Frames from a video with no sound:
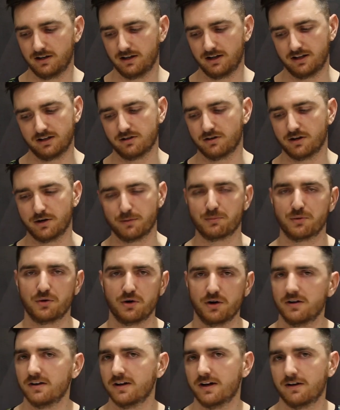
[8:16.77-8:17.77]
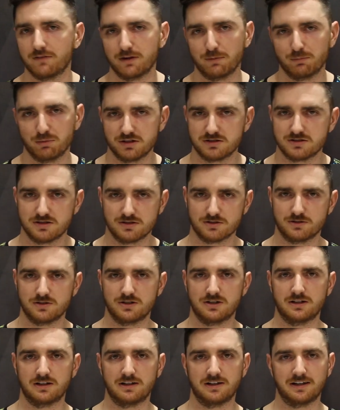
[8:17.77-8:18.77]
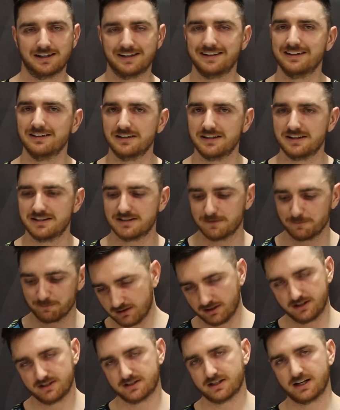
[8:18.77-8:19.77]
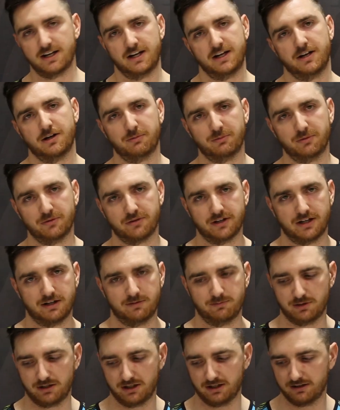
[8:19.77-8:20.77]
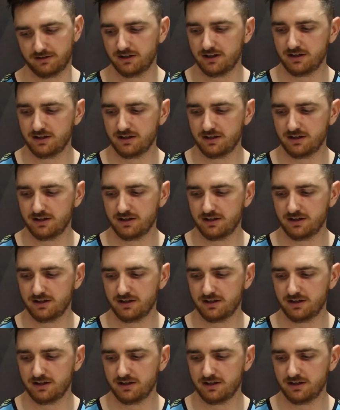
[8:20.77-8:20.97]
and you're kind of prone to having blisters on your Achilles, these can help with that. But yeah,